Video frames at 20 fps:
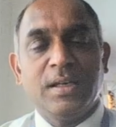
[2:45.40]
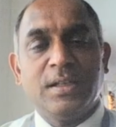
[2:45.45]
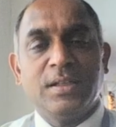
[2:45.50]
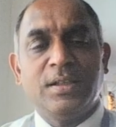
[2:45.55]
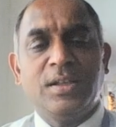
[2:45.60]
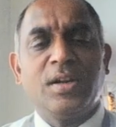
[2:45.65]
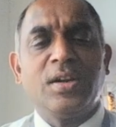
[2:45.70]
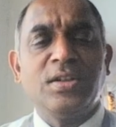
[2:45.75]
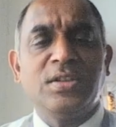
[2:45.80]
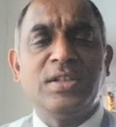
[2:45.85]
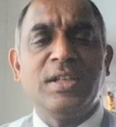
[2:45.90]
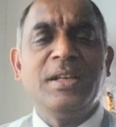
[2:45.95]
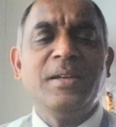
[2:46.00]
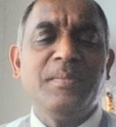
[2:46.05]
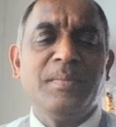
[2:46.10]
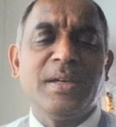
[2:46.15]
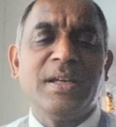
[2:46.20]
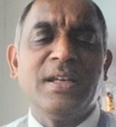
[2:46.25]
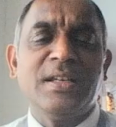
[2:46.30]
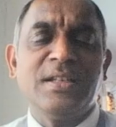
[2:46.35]
There are three
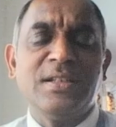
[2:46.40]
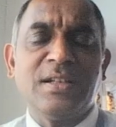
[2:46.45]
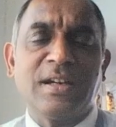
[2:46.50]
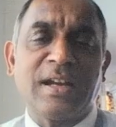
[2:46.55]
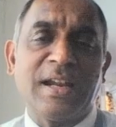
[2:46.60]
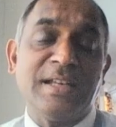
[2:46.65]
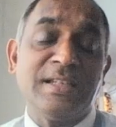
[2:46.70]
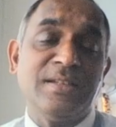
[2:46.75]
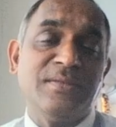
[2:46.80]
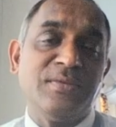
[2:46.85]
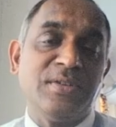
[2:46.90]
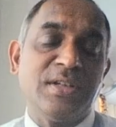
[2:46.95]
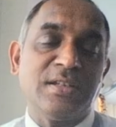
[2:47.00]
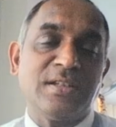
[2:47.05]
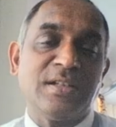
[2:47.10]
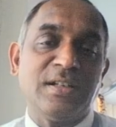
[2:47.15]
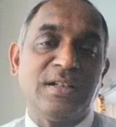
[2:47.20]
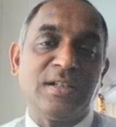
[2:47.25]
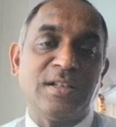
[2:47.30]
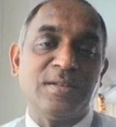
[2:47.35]
major classification
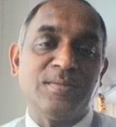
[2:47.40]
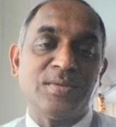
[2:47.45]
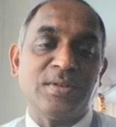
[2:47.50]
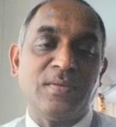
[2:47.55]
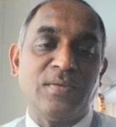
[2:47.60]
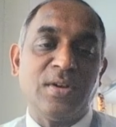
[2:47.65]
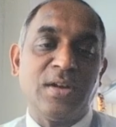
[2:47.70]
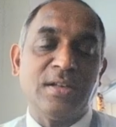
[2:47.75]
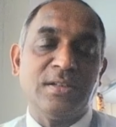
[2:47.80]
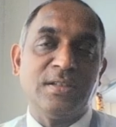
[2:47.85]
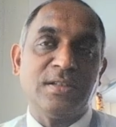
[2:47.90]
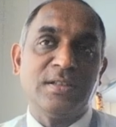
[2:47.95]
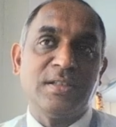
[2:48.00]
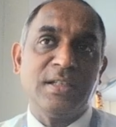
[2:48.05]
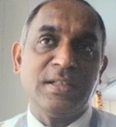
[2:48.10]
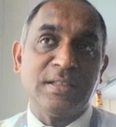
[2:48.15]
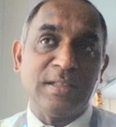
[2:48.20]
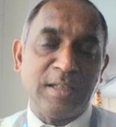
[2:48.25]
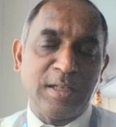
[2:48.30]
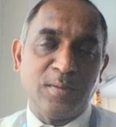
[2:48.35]
in terms of
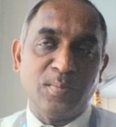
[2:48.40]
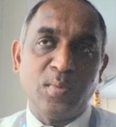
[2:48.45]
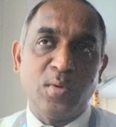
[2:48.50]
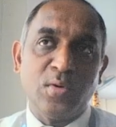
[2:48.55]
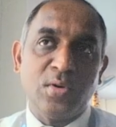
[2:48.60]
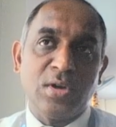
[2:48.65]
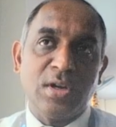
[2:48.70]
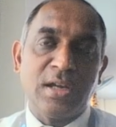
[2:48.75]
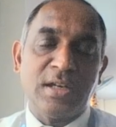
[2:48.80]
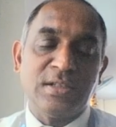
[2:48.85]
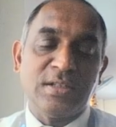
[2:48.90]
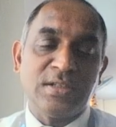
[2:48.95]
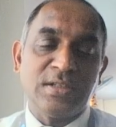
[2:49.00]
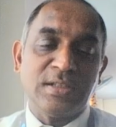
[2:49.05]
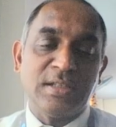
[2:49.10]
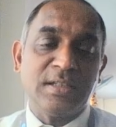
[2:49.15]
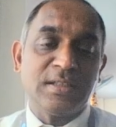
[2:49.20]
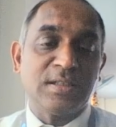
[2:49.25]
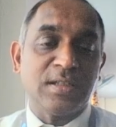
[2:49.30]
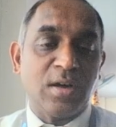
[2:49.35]
logistics: inbound
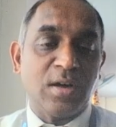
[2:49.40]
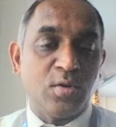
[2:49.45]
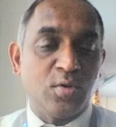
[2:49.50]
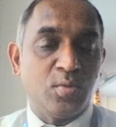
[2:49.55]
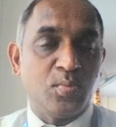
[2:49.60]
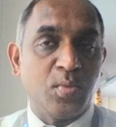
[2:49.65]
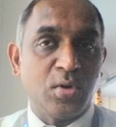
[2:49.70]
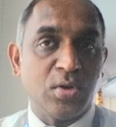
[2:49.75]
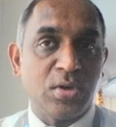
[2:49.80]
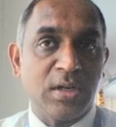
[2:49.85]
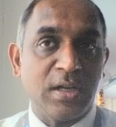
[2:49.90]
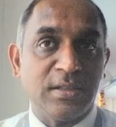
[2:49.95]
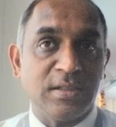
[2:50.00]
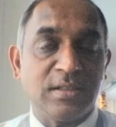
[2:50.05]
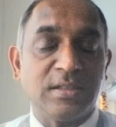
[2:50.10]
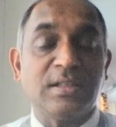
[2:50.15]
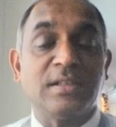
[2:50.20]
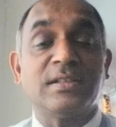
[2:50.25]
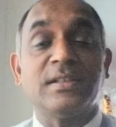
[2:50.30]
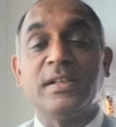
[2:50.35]
logistics, outbound
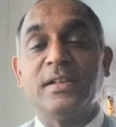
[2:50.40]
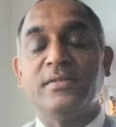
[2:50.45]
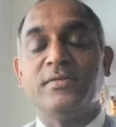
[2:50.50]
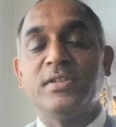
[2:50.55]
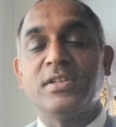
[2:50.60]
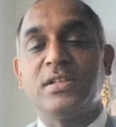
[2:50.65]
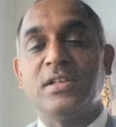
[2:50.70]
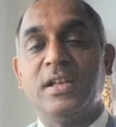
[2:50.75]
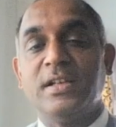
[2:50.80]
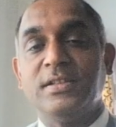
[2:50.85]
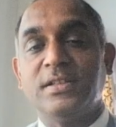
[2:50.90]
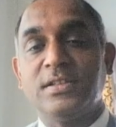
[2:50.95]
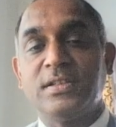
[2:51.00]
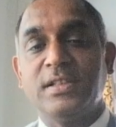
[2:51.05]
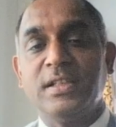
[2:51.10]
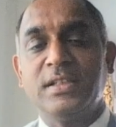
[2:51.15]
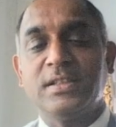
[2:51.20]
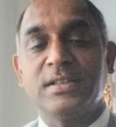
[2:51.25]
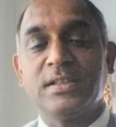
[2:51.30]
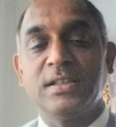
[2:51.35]
logistics, and reverse
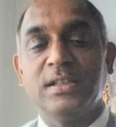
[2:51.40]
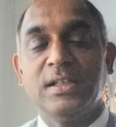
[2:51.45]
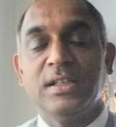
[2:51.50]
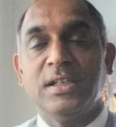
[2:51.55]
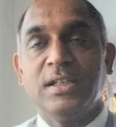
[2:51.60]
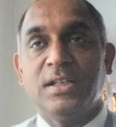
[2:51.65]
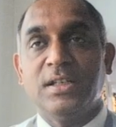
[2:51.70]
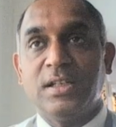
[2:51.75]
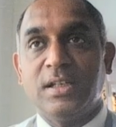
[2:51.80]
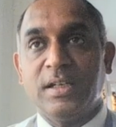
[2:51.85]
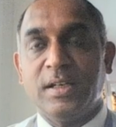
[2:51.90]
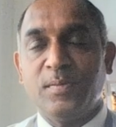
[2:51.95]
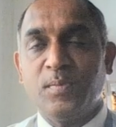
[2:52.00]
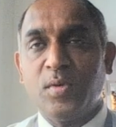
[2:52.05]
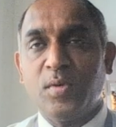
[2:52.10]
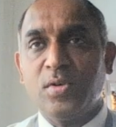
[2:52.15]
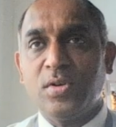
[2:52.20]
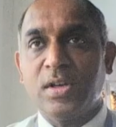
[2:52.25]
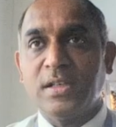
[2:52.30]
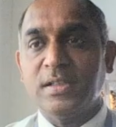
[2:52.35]
logistics. The
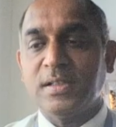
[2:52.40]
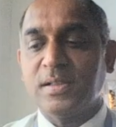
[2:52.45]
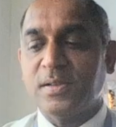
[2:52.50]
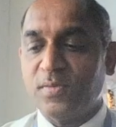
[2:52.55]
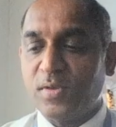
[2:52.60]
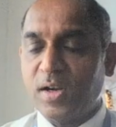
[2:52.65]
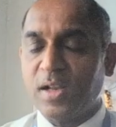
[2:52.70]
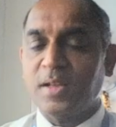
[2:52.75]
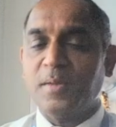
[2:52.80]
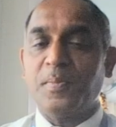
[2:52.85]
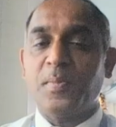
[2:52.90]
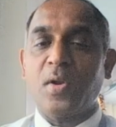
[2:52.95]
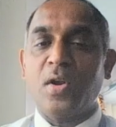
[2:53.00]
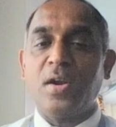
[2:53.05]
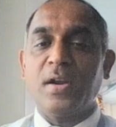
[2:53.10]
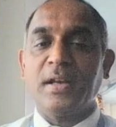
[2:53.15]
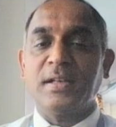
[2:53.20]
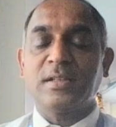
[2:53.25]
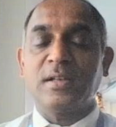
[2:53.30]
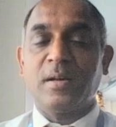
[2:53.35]
inbound logistics, what are the
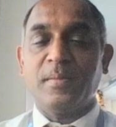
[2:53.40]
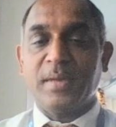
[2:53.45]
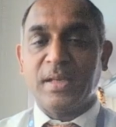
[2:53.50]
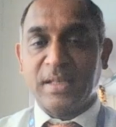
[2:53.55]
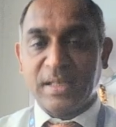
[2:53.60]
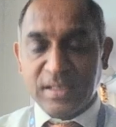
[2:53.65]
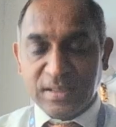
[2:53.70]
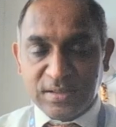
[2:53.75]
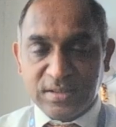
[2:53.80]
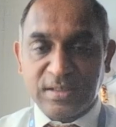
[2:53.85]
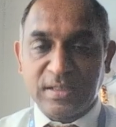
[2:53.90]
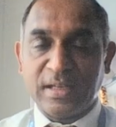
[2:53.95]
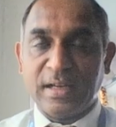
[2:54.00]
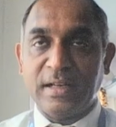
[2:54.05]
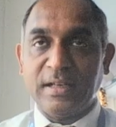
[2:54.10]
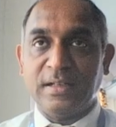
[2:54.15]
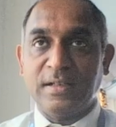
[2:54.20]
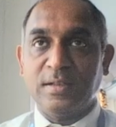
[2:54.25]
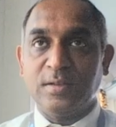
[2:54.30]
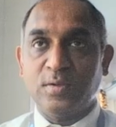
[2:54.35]
products coming inside
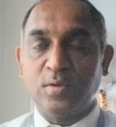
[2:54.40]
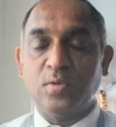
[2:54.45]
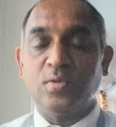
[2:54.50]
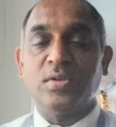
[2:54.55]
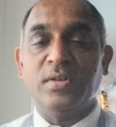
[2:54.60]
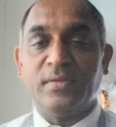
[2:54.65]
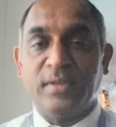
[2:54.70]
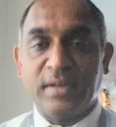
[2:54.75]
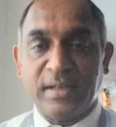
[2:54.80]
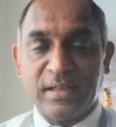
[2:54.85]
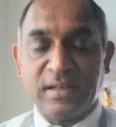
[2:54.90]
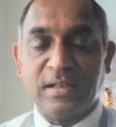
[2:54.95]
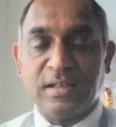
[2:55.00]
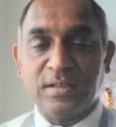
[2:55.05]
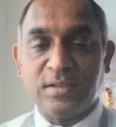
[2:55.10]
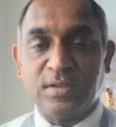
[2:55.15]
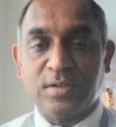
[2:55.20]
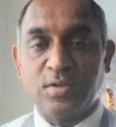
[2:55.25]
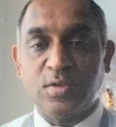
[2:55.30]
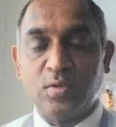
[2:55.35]
through the
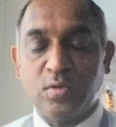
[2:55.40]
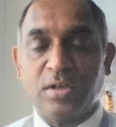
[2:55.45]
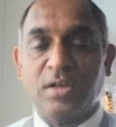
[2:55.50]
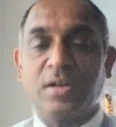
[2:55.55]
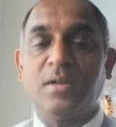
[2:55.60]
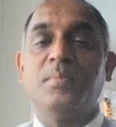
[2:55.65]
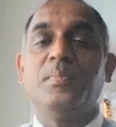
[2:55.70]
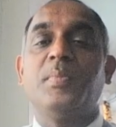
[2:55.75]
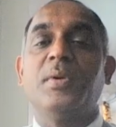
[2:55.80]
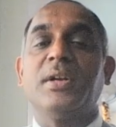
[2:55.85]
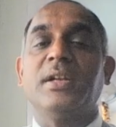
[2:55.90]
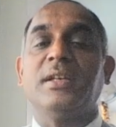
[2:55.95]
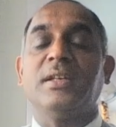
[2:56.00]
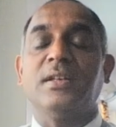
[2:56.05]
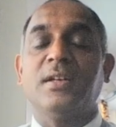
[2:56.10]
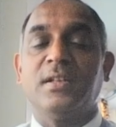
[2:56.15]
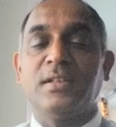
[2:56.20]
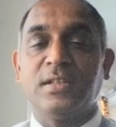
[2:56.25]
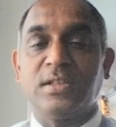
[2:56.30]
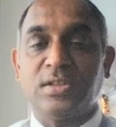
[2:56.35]
vehicles to the company or
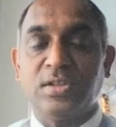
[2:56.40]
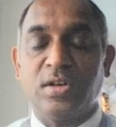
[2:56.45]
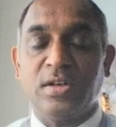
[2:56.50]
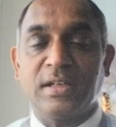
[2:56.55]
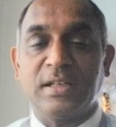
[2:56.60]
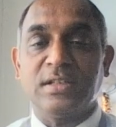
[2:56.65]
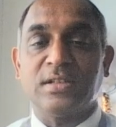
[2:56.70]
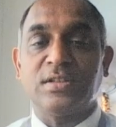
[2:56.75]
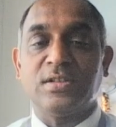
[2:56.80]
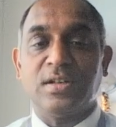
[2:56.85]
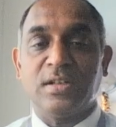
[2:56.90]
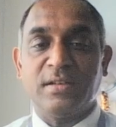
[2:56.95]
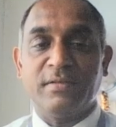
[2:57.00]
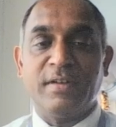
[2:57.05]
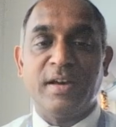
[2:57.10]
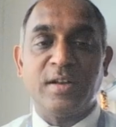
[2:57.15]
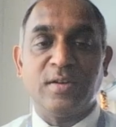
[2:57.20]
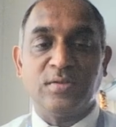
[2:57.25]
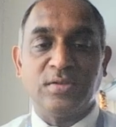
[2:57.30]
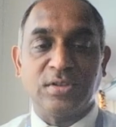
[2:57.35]
the stockist or the
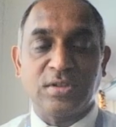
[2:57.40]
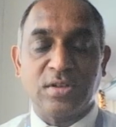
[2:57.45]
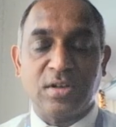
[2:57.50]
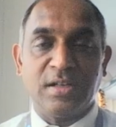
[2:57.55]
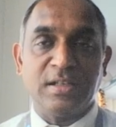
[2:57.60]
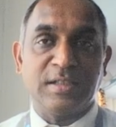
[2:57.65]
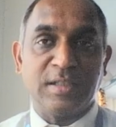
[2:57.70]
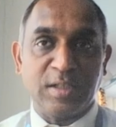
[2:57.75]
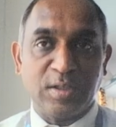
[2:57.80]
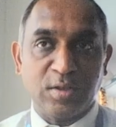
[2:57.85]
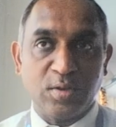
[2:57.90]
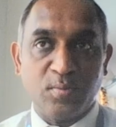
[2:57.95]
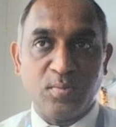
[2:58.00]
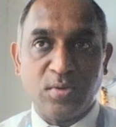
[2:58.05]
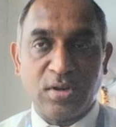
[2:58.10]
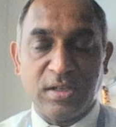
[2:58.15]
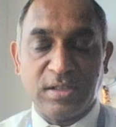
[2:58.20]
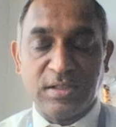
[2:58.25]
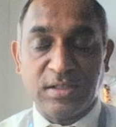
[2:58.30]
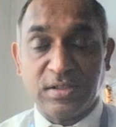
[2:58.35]
warehouse, called as inbound
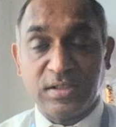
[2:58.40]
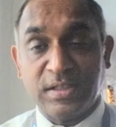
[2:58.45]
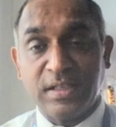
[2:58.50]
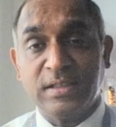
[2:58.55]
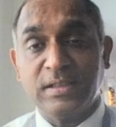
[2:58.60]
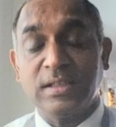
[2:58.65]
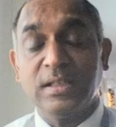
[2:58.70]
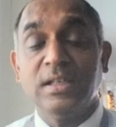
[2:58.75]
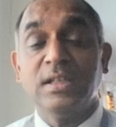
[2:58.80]
logistics.